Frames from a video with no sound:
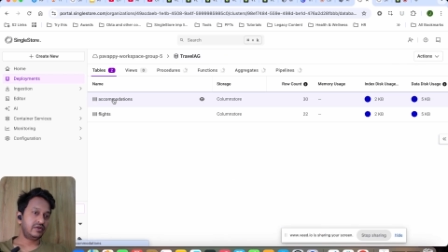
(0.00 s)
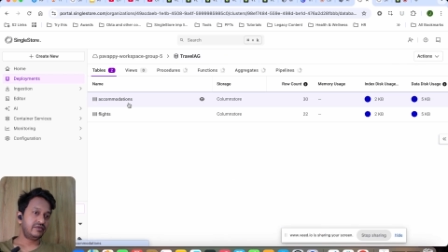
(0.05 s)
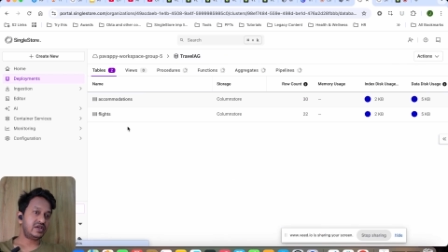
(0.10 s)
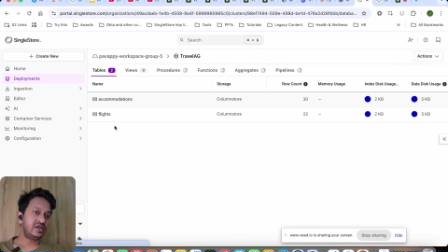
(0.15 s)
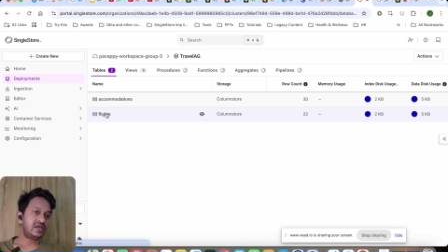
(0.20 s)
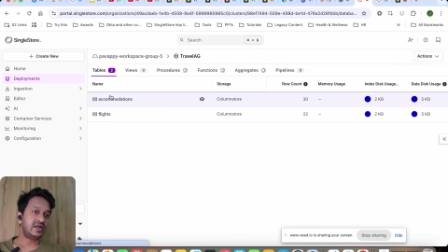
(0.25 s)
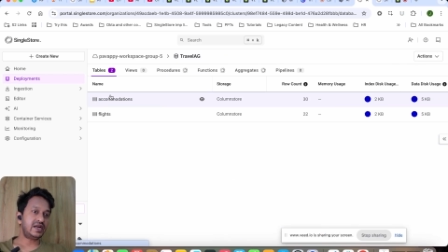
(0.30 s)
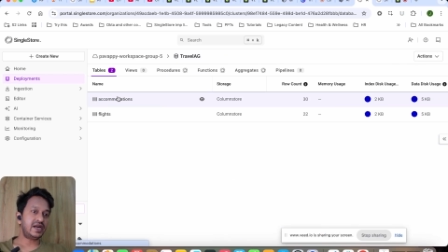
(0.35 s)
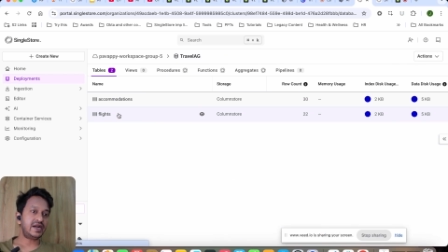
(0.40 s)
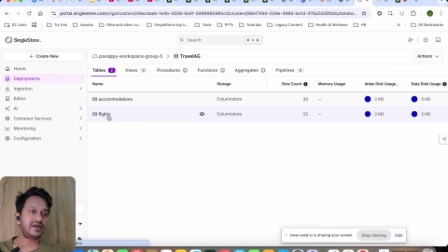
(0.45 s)

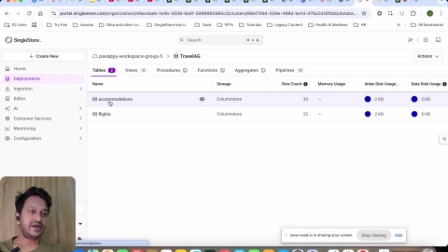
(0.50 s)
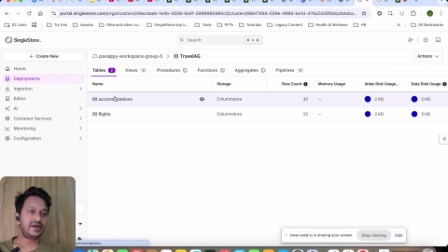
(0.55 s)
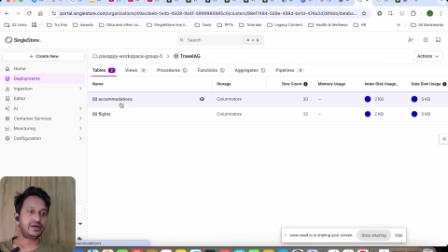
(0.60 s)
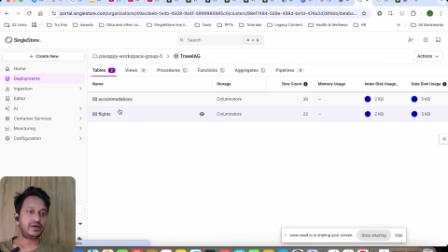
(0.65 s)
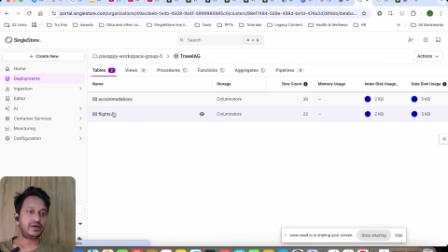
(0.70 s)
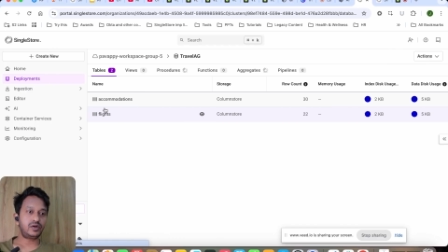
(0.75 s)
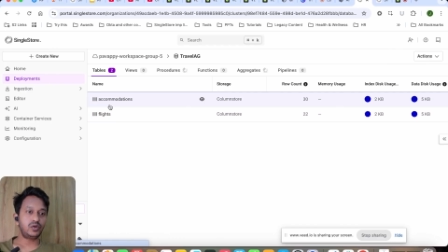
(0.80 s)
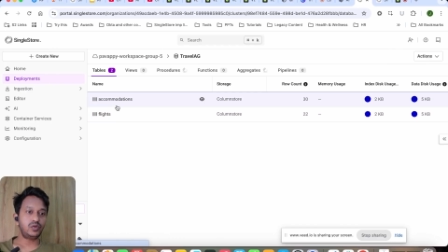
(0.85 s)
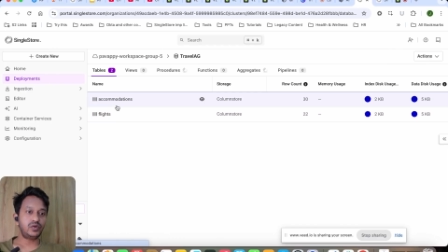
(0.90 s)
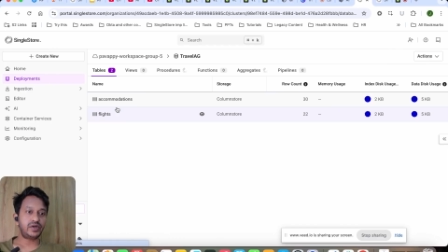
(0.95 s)
we created
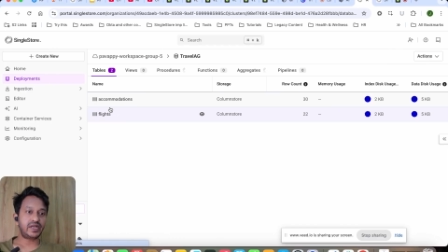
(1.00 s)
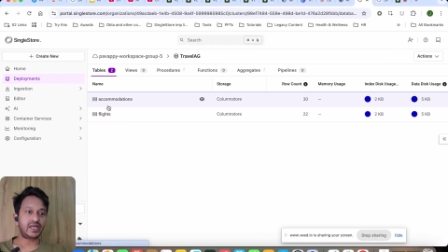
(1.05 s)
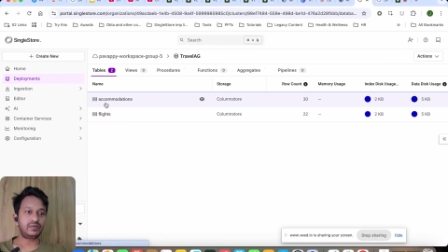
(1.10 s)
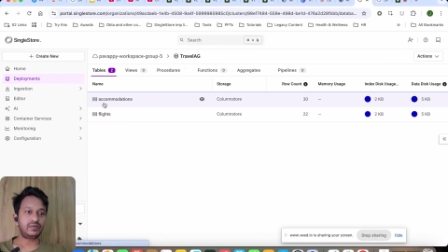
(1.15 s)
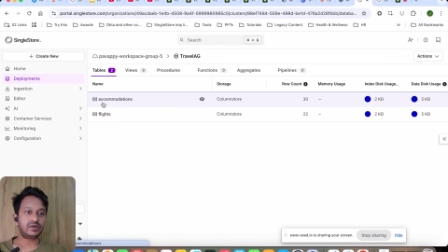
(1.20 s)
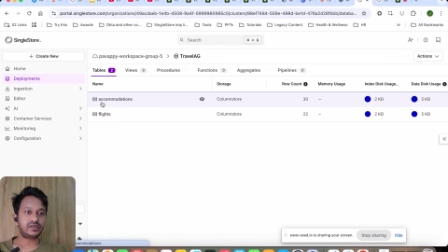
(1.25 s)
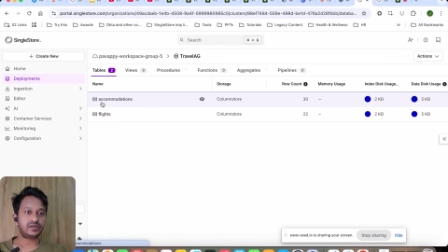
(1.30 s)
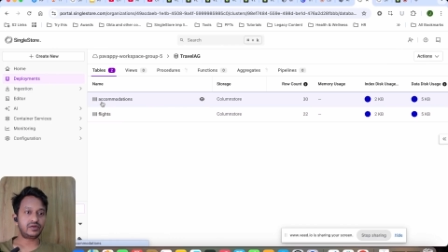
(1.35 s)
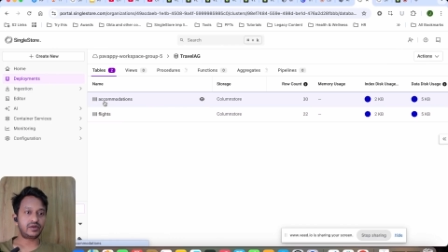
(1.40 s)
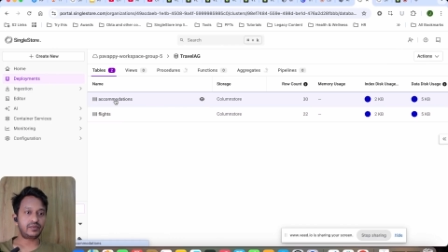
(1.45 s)
two
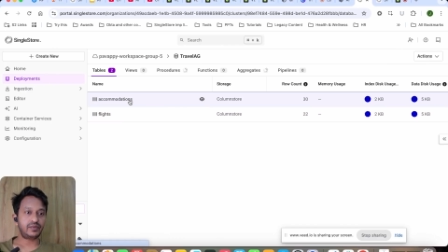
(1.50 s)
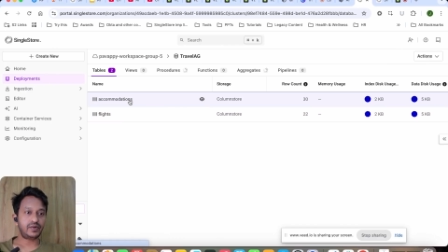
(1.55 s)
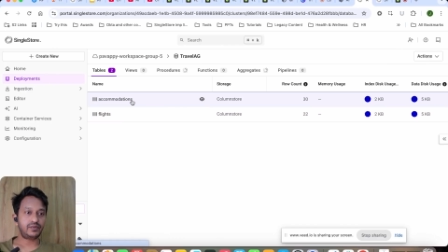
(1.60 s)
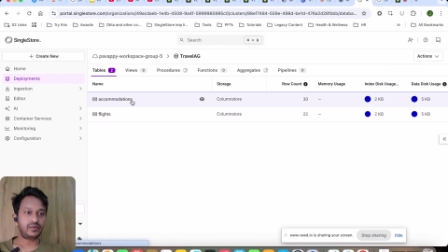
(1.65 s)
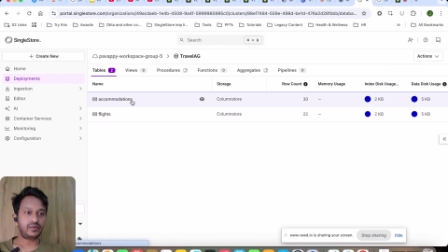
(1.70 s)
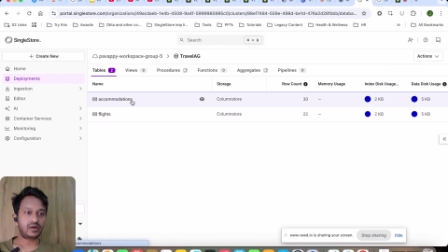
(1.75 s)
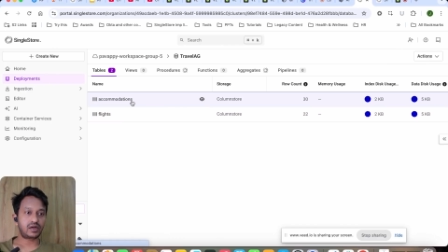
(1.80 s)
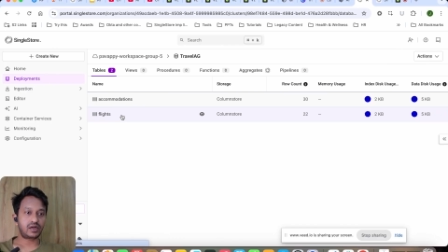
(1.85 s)
tables you remember